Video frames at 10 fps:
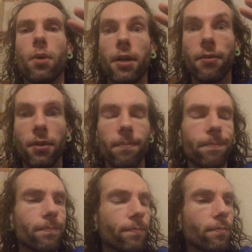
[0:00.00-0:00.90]
whatever.
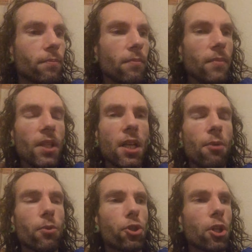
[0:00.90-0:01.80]

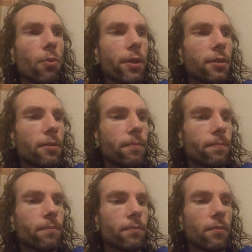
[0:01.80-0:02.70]
I will show it.
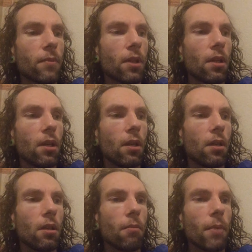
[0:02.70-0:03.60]

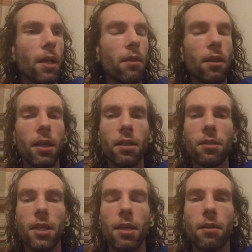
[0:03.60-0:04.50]
The main thing
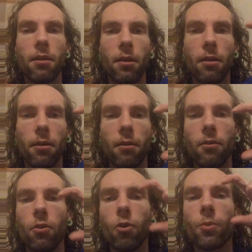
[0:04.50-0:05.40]
is that
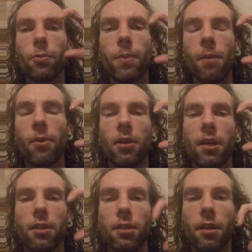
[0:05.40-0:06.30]
normal spark
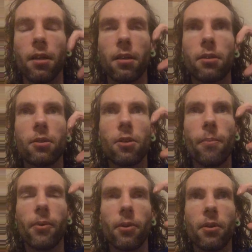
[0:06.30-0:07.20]
plug has a
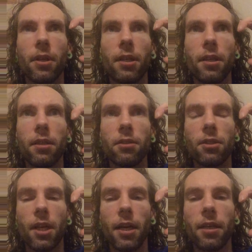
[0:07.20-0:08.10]
copper
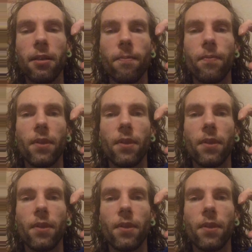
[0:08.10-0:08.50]
inside,